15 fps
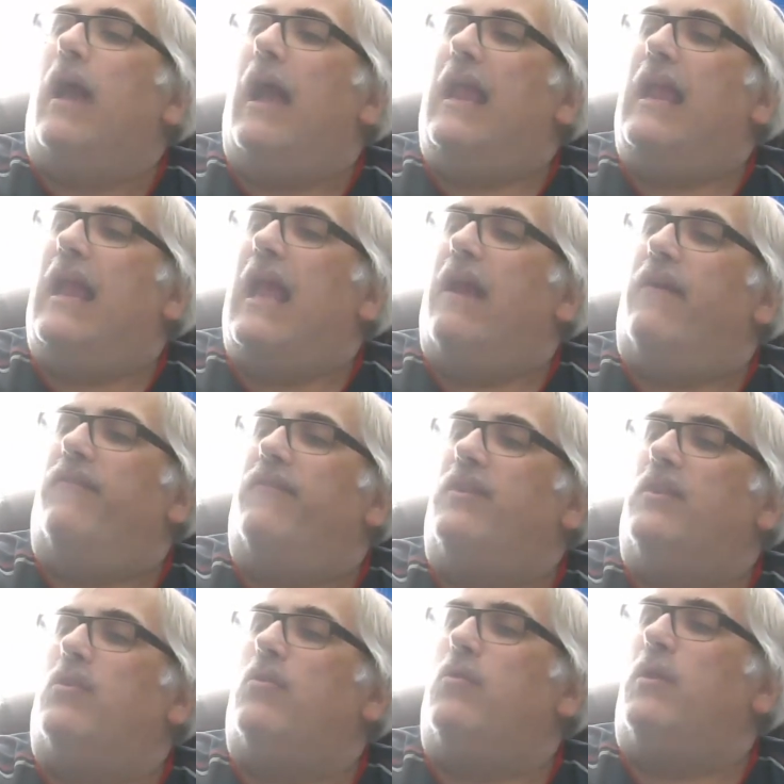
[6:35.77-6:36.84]
I have
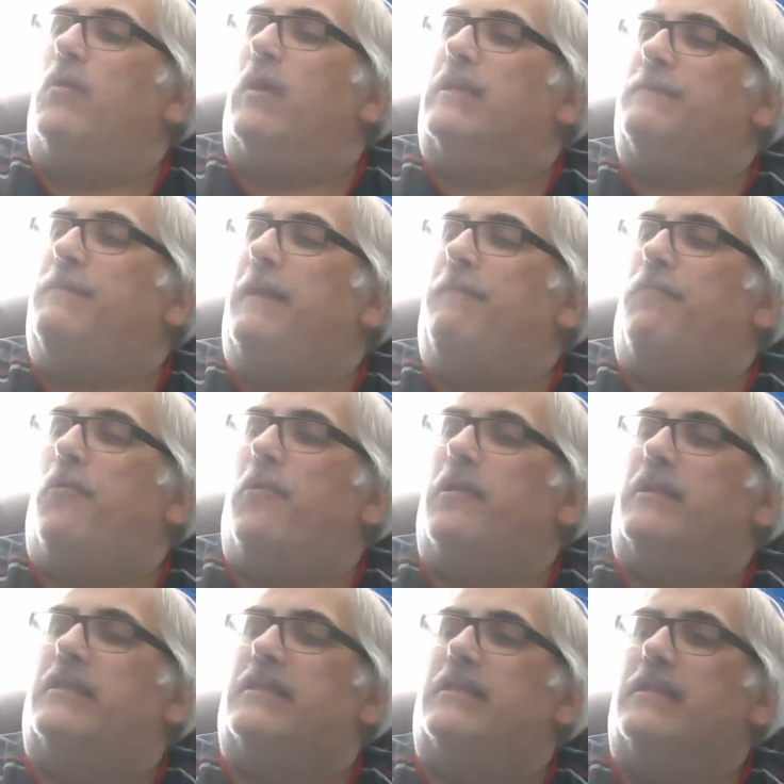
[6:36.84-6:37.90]
2 USB
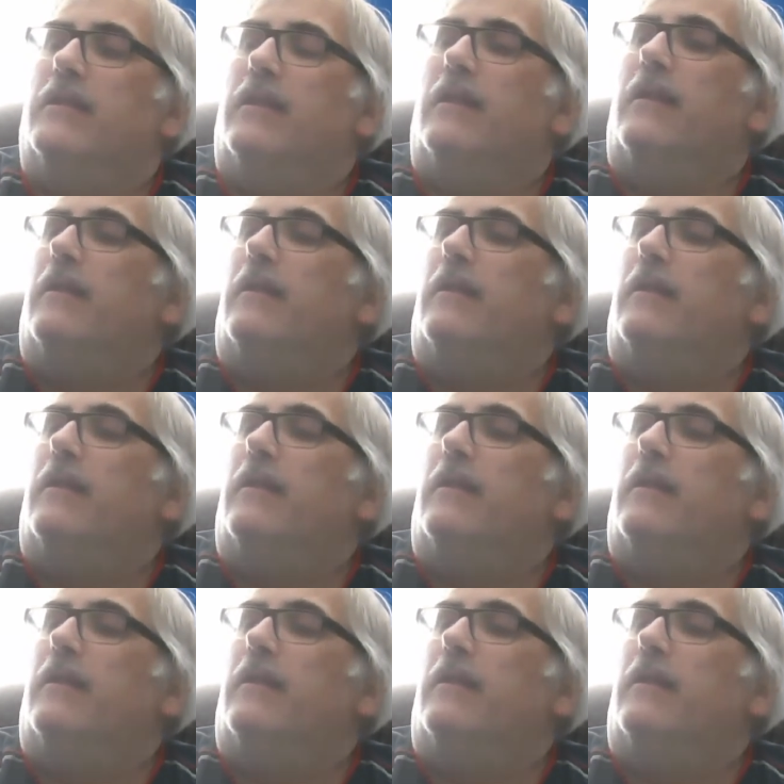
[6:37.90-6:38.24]
ports,